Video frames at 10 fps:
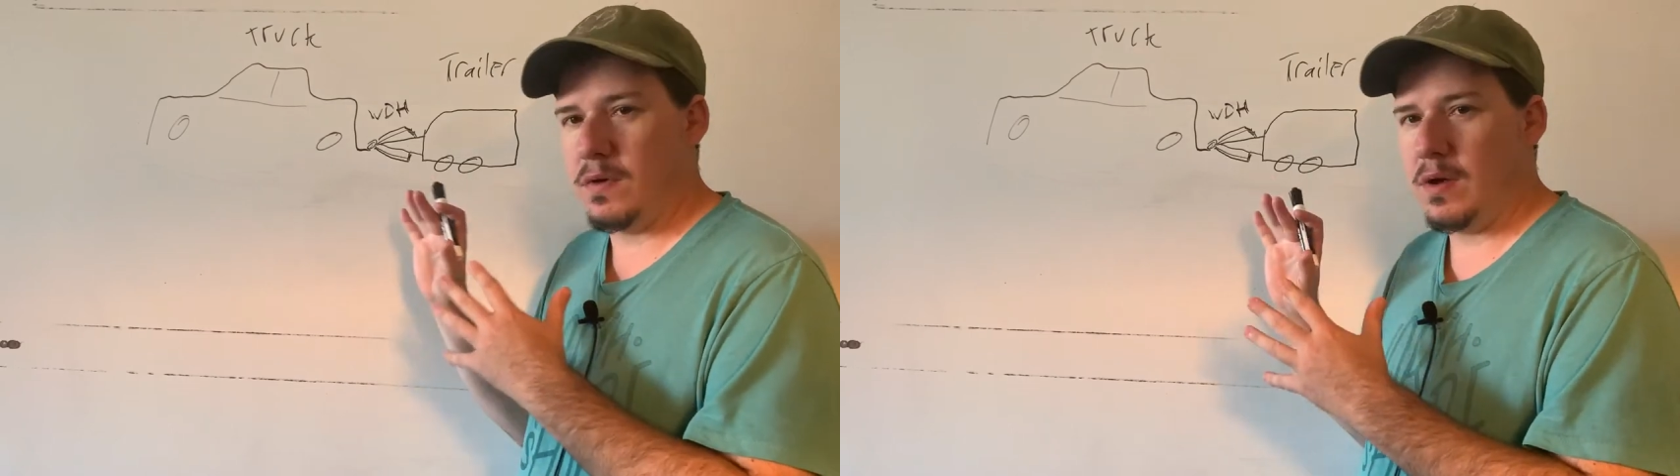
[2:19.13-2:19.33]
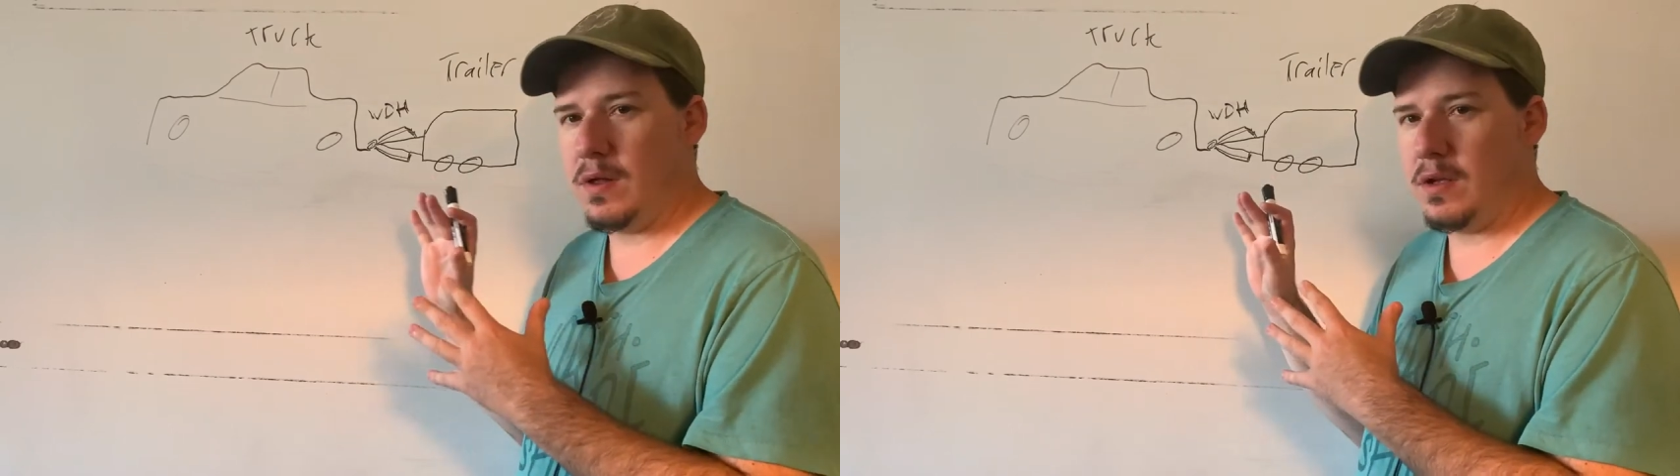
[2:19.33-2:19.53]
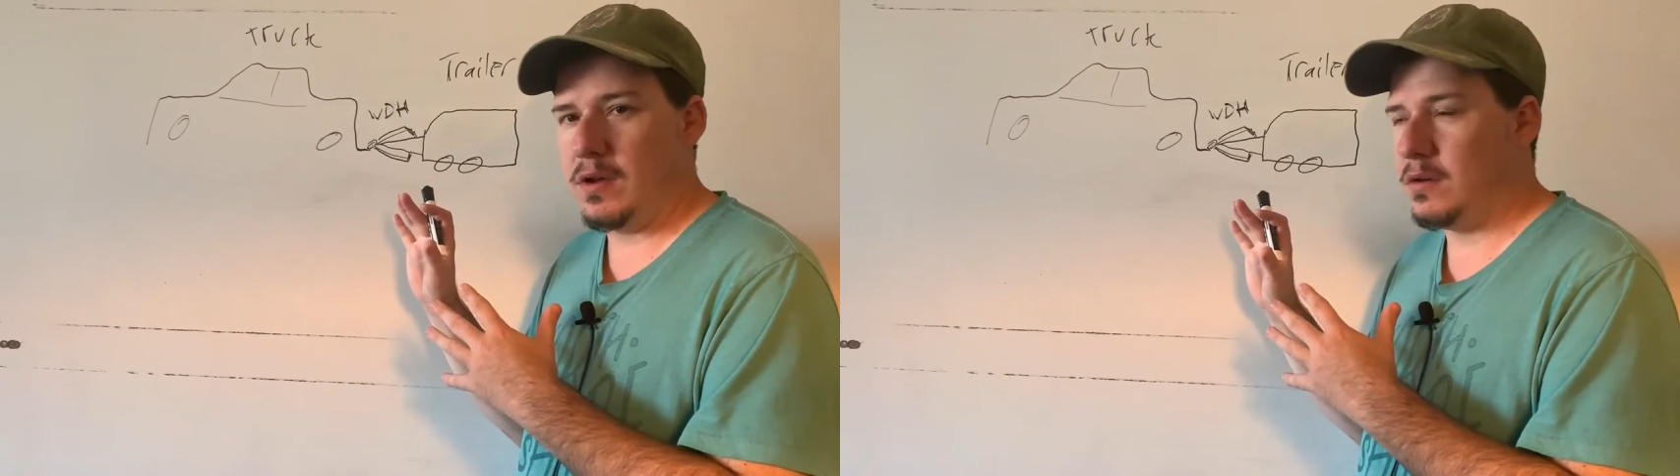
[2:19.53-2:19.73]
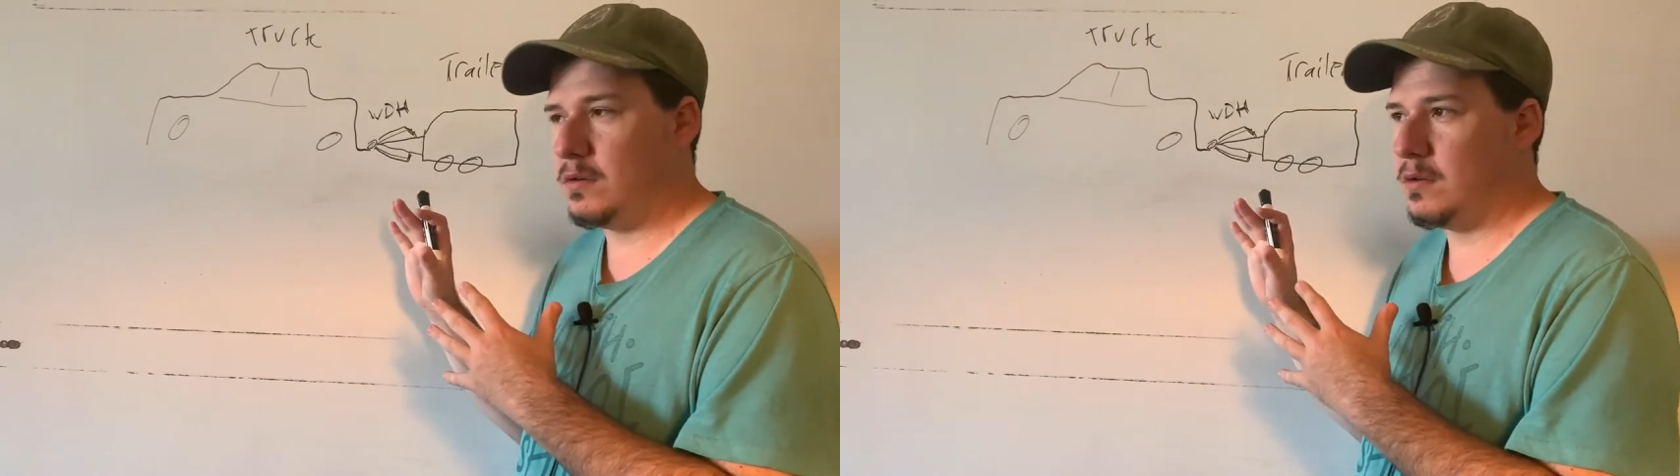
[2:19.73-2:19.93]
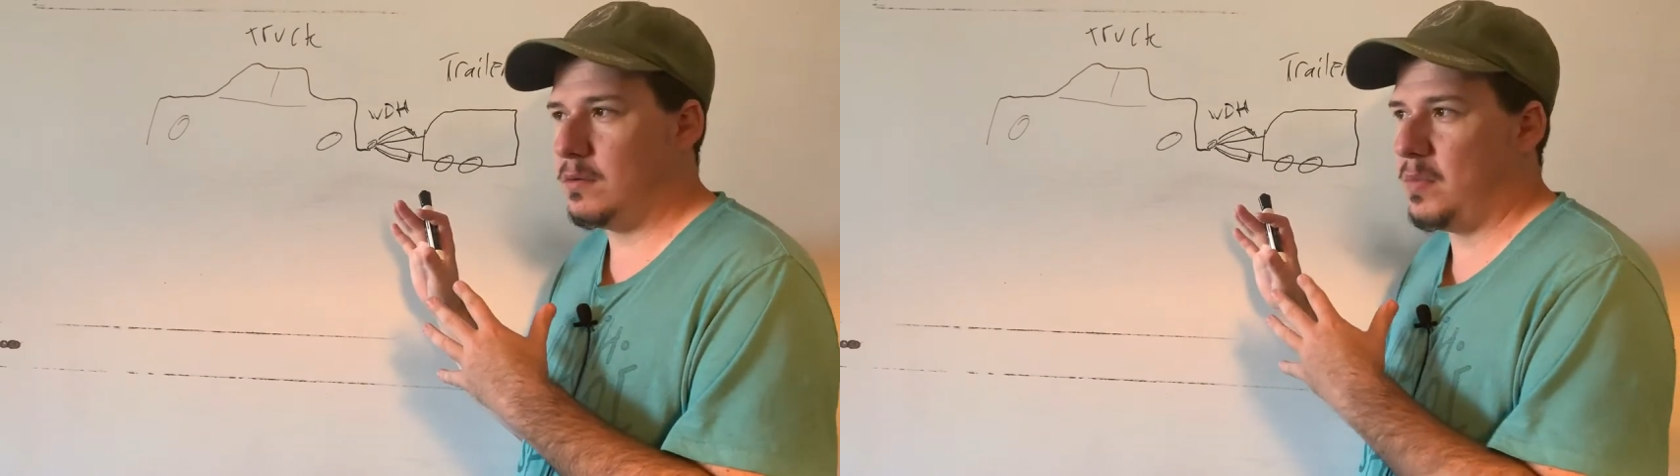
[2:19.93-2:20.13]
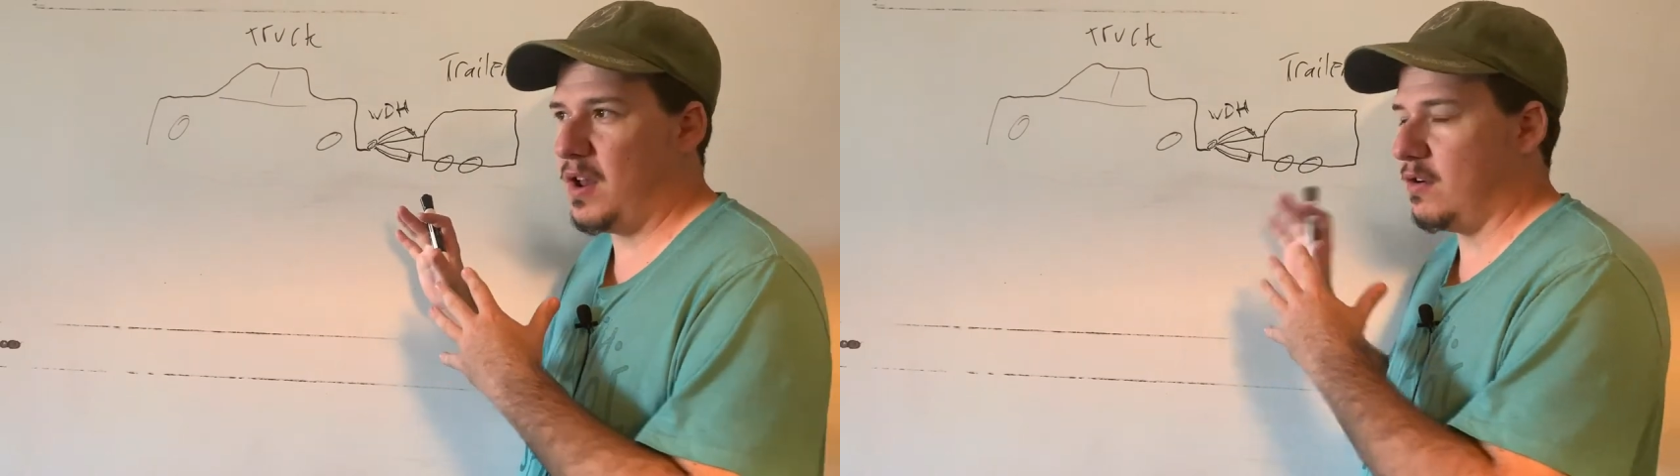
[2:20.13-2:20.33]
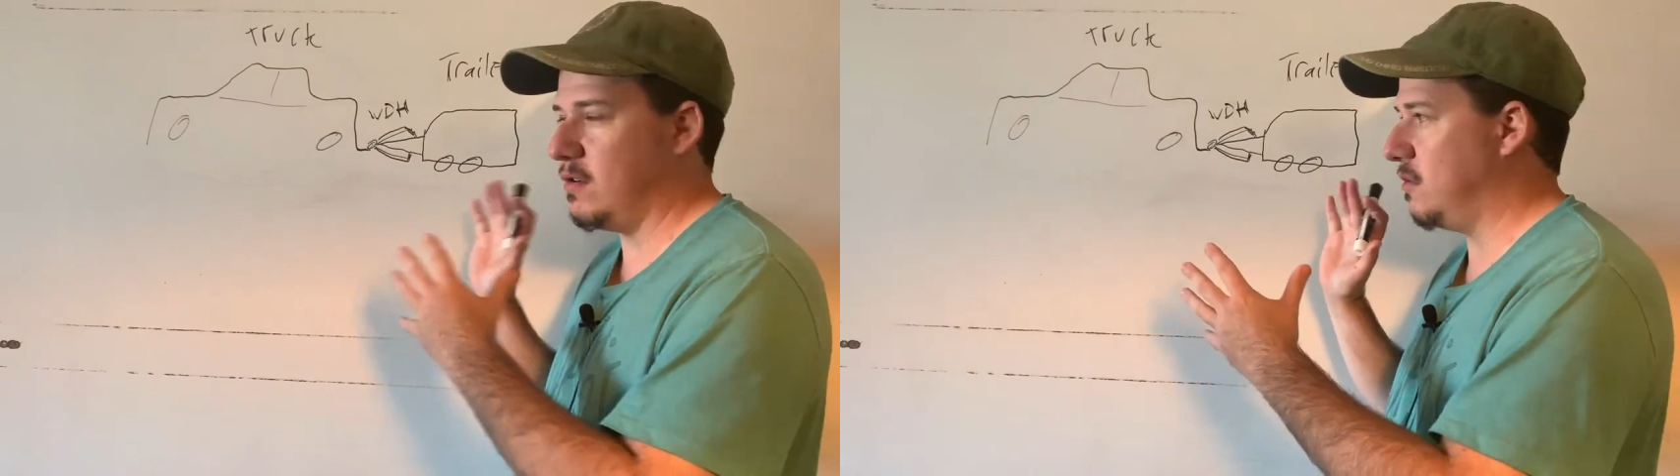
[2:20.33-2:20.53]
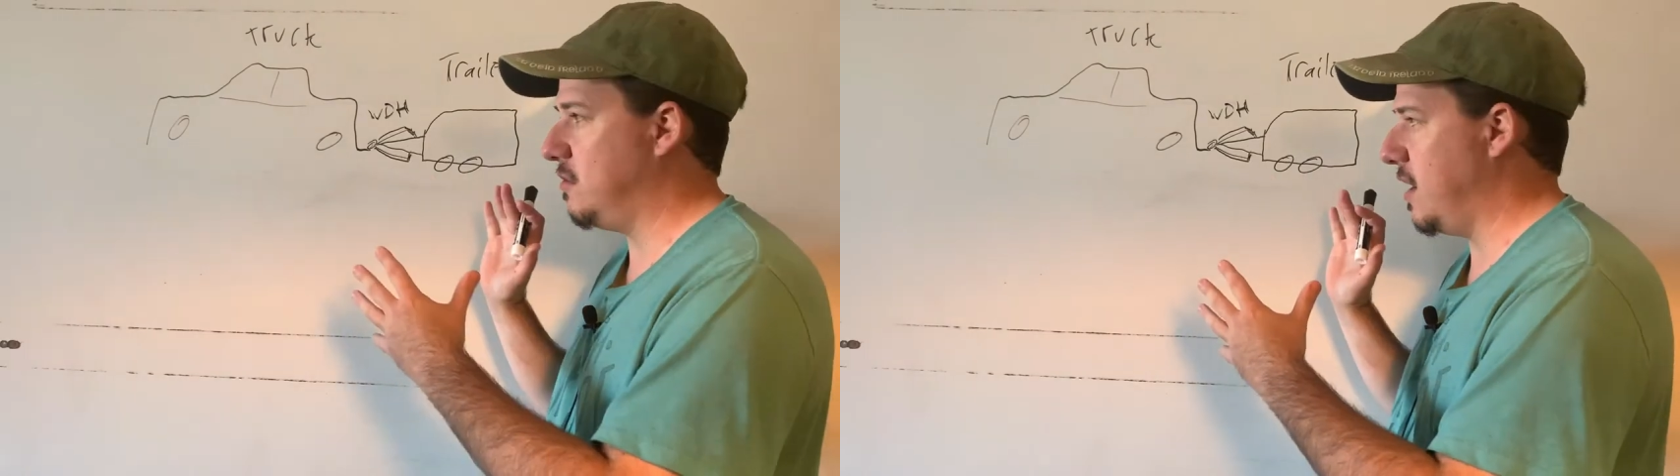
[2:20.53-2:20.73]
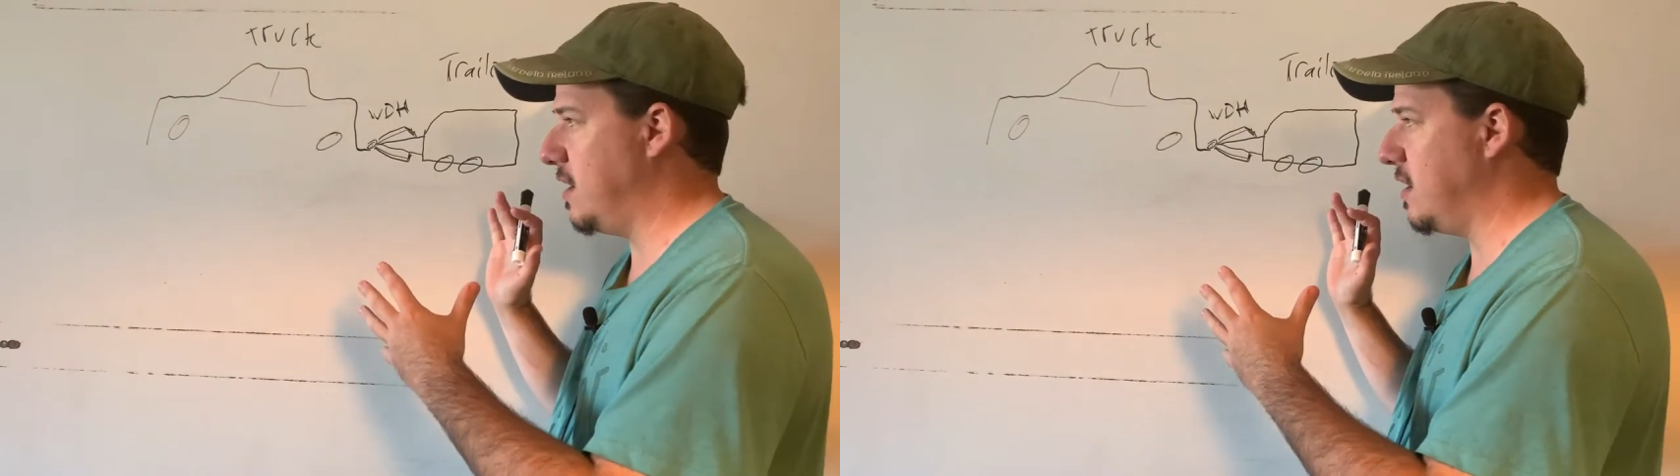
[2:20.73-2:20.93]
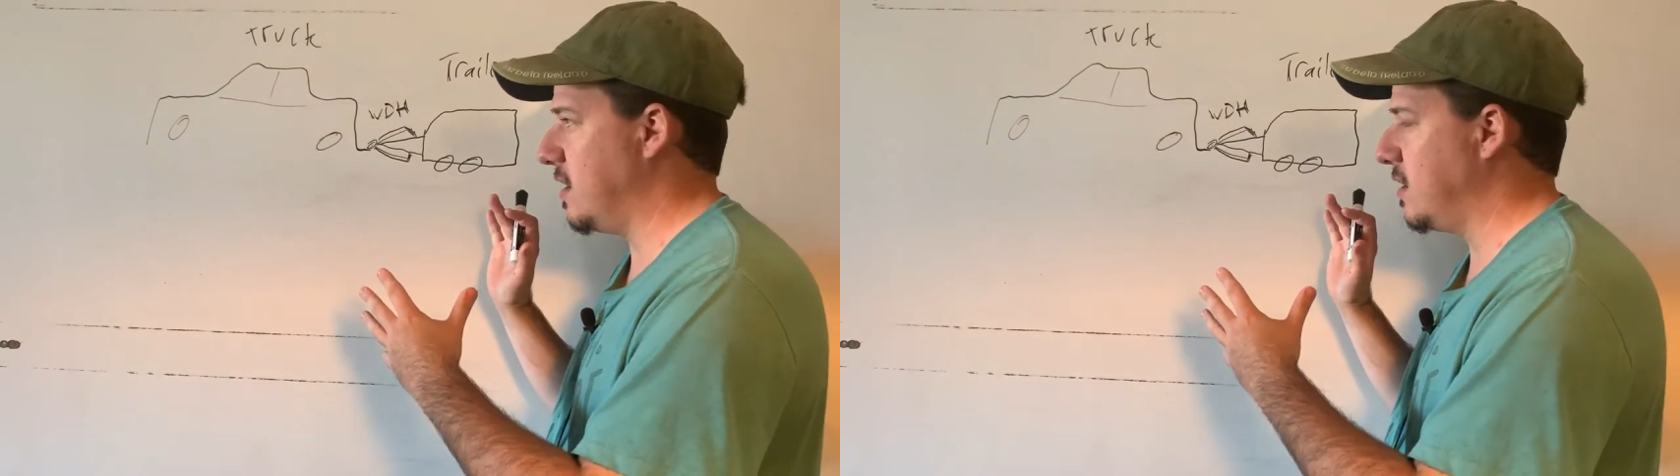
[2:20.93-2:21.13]
a little better
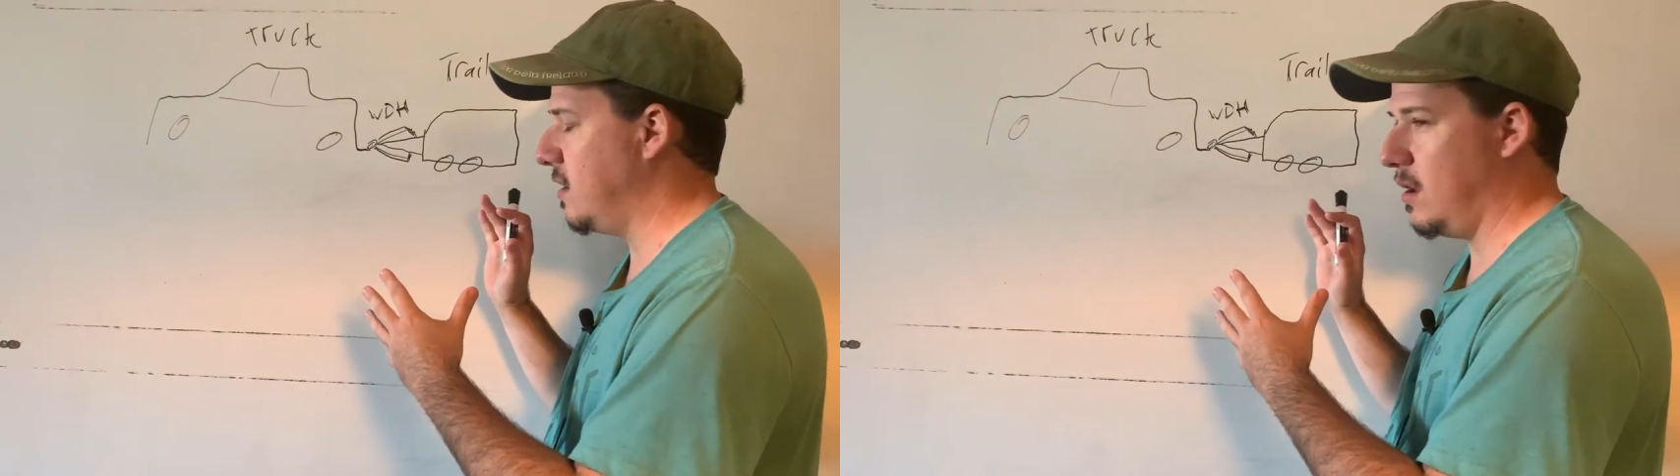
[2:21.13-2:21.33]
understanding